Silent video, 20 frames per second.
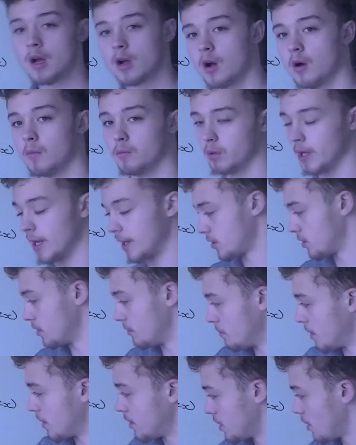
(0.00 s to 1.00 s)
complex
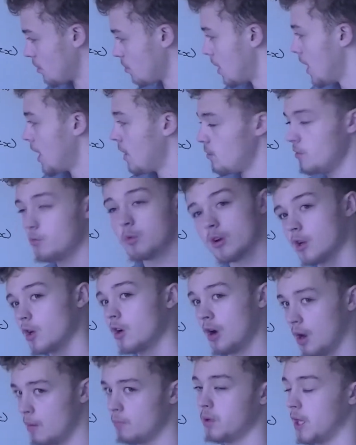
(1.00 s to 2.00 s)
number, so we want a
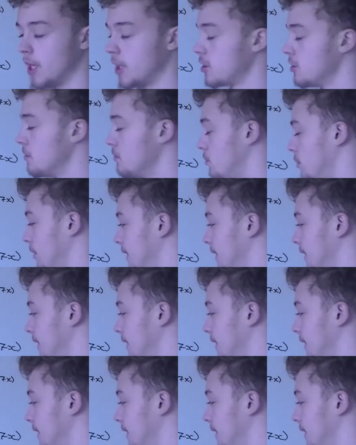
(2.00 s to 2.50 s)
complex number